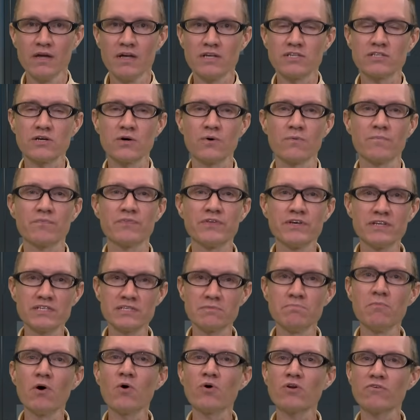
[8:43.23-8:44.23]
So this
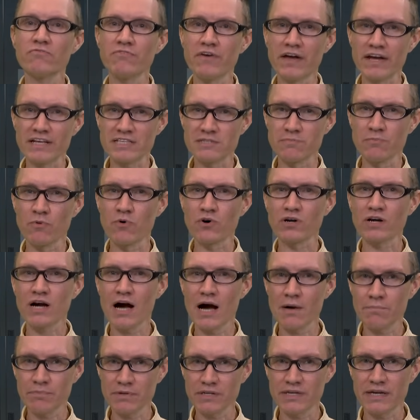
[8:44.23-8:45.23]
motivates more
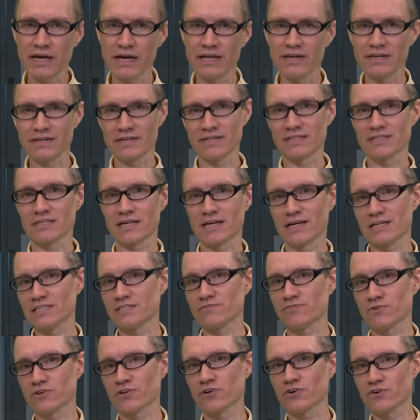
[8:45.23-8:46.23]
complicated designs
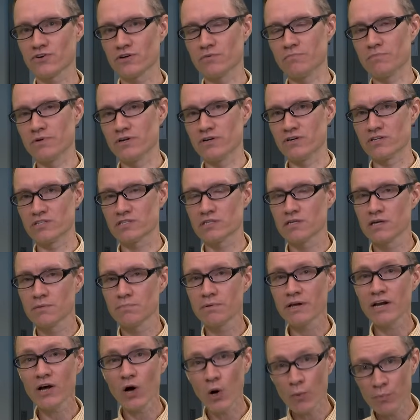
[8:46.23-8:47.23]
for current mirrors,
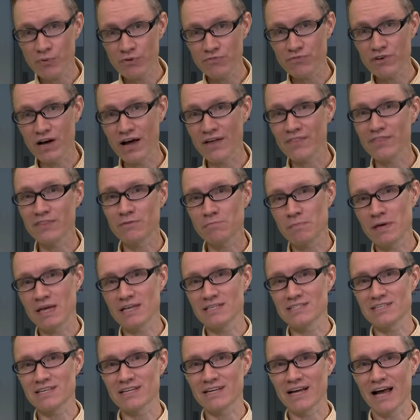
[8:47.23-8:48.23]
but I hope you've gotten the
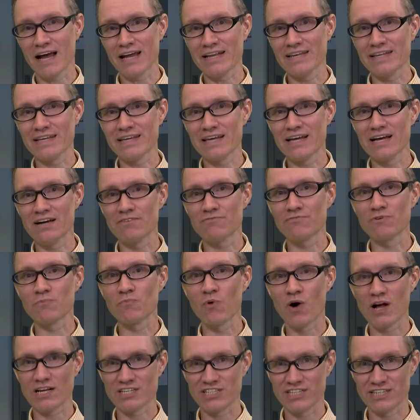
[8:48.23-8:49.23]
basic idea from
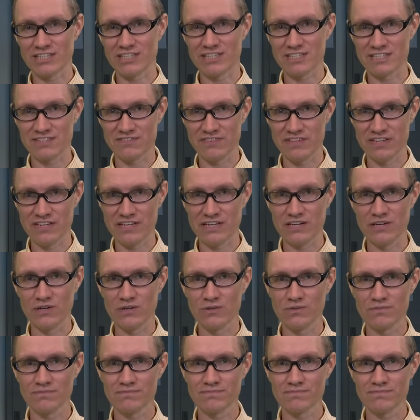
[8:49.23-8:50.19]
watching this video.